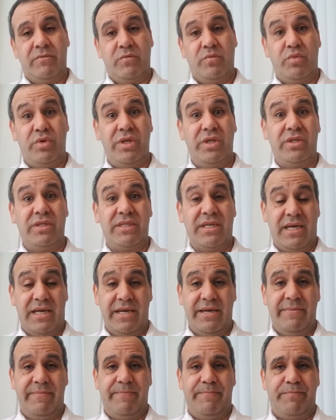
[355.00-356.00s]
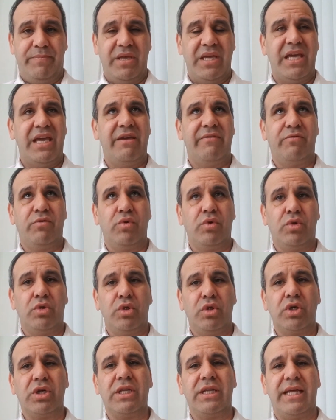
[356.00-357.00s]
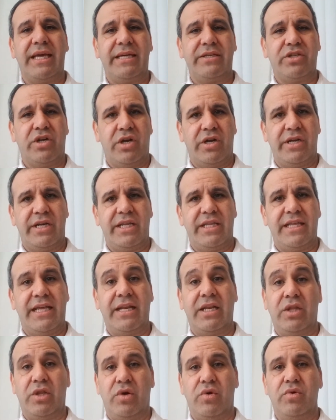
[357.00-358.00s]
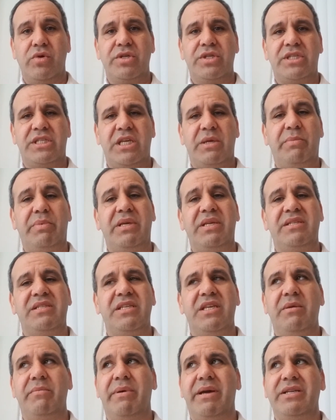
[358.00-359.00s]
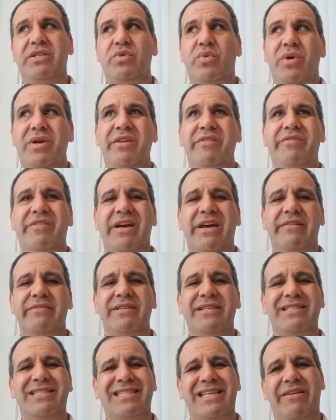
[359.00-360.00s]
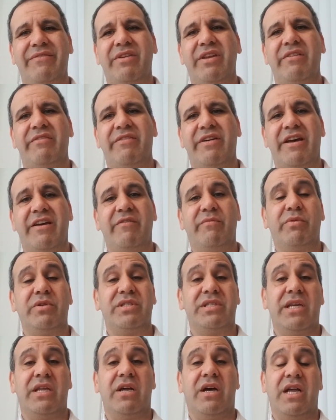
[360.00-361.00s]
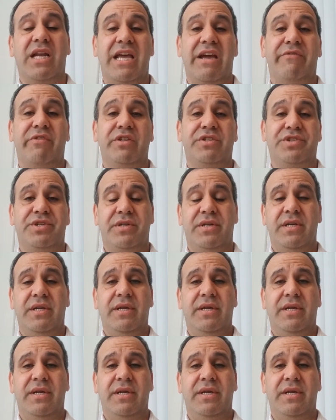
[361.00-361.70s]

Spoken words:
Real-time behavioral lookalike targeting that lowers CPC by 25 to 75% on average.